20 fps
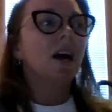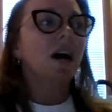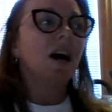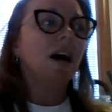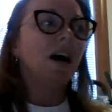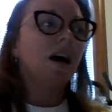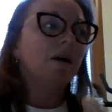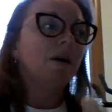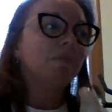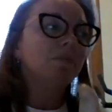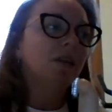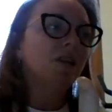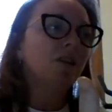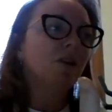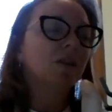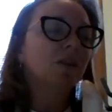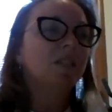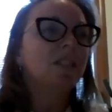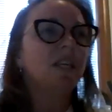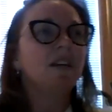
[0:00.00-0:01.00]

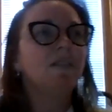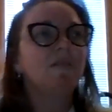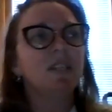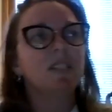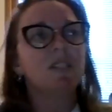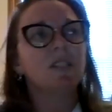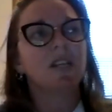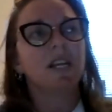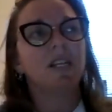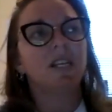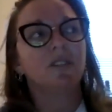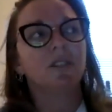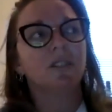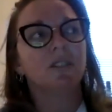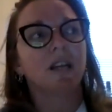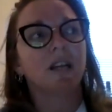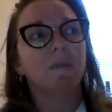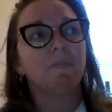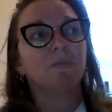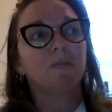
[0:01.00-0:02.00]
The TV
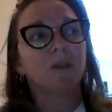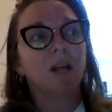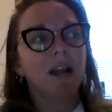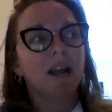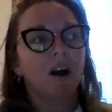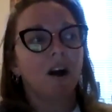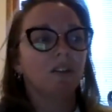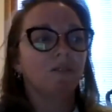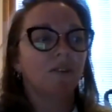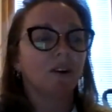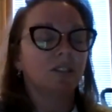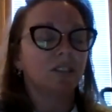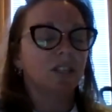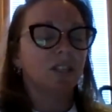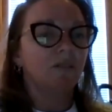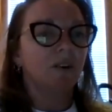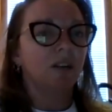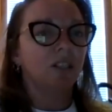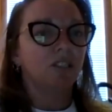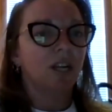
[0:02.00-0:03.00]
stations that play all of our
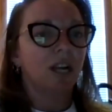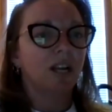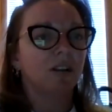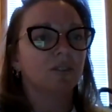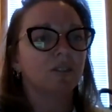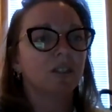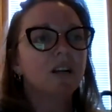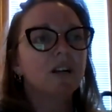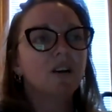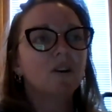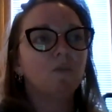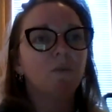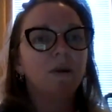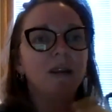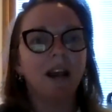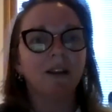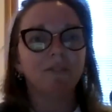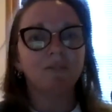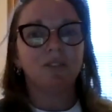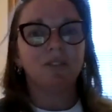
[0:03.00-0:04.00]
Stingray channels,
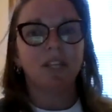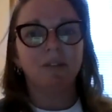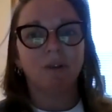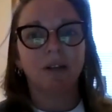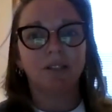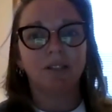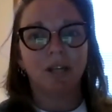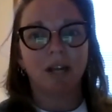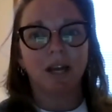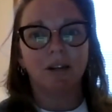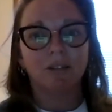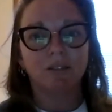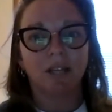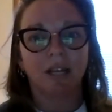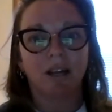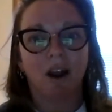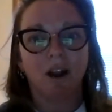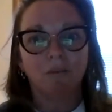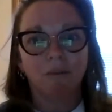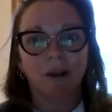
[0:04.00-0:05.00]
we have Stingray channels,
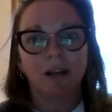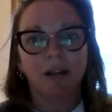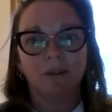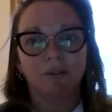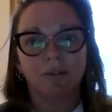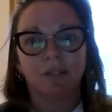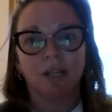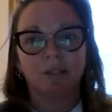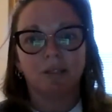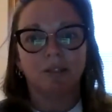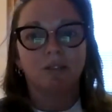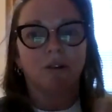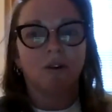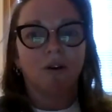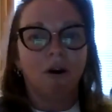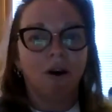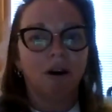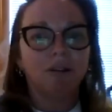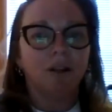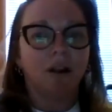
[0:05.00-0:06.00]
like our radio stations are
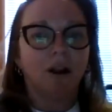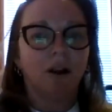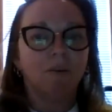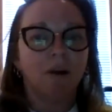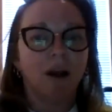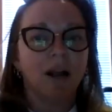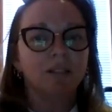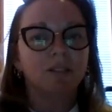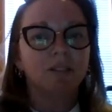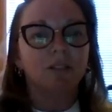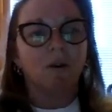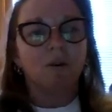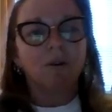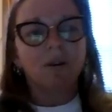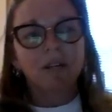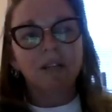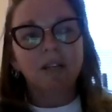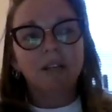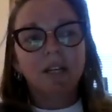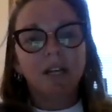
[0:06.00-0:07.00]
on there, right? So
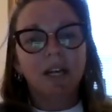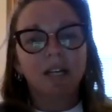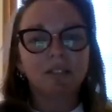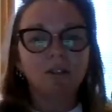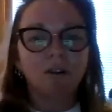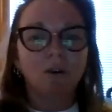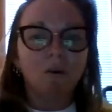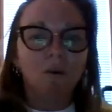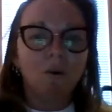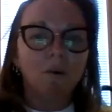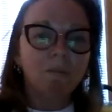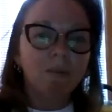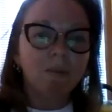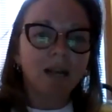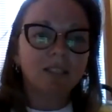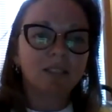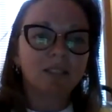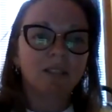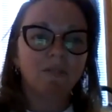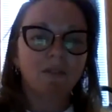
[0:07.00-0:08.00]
it's a whole
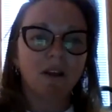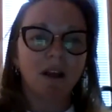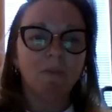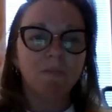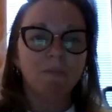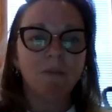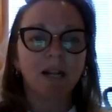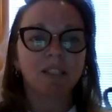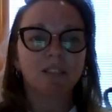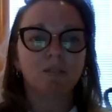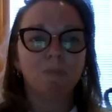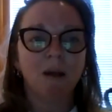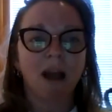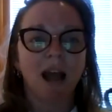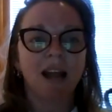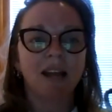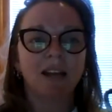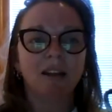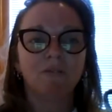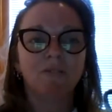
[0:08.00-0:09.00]
a mixed
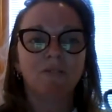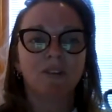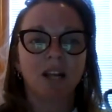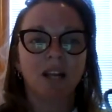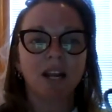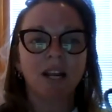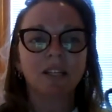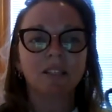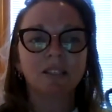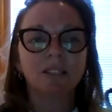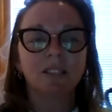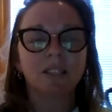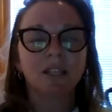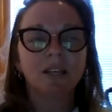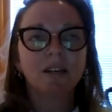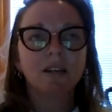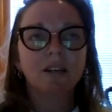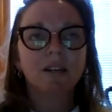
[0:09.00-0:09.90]
bag of things.